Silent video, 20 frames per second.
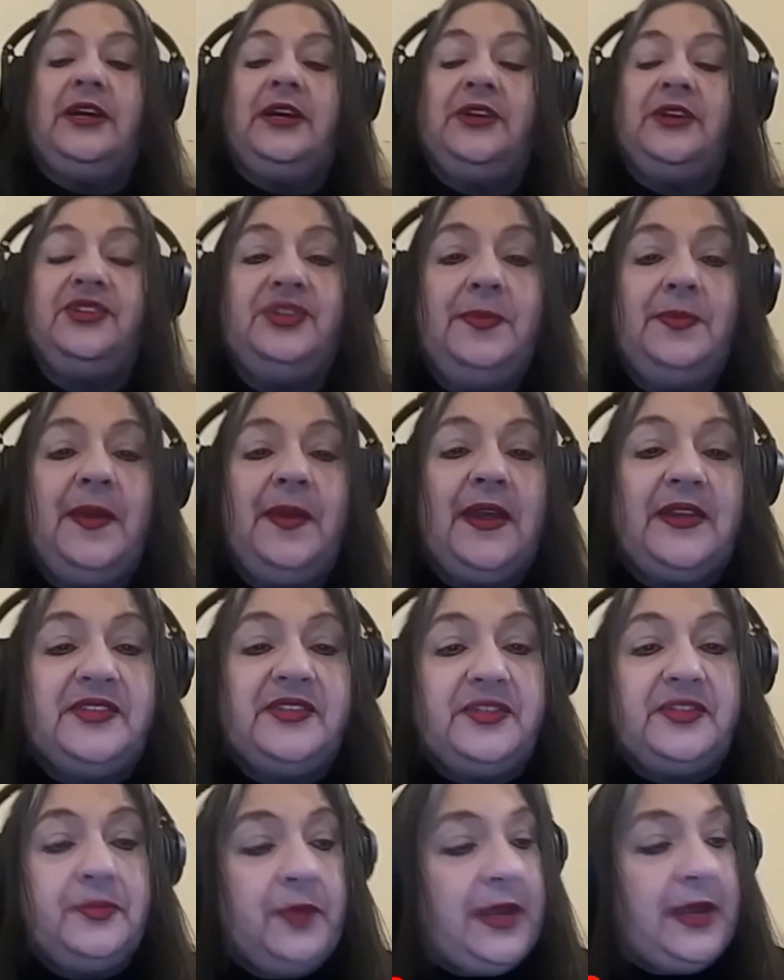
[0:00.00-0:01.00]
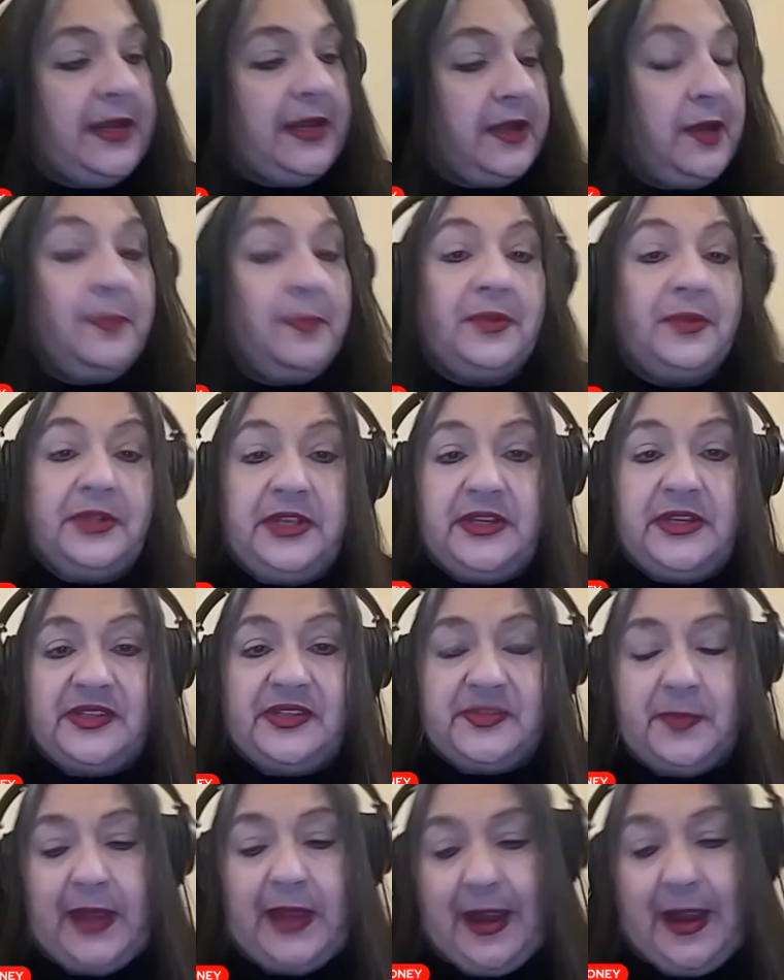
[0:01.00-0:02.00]
uh, she passed away a couple of years
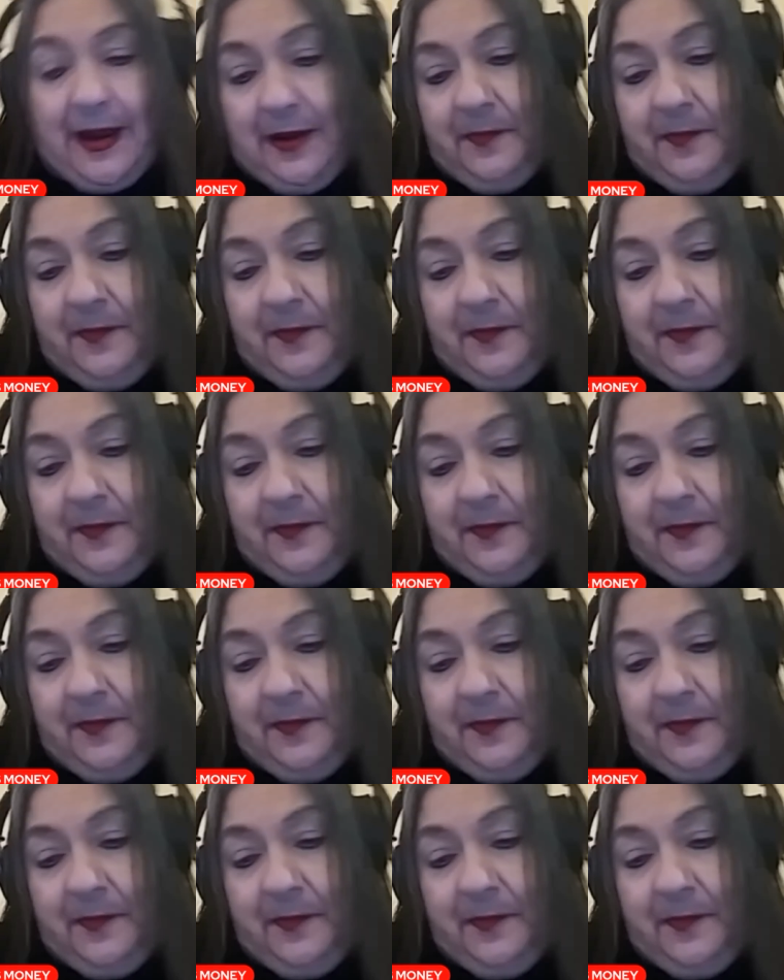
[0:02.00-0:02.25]
back.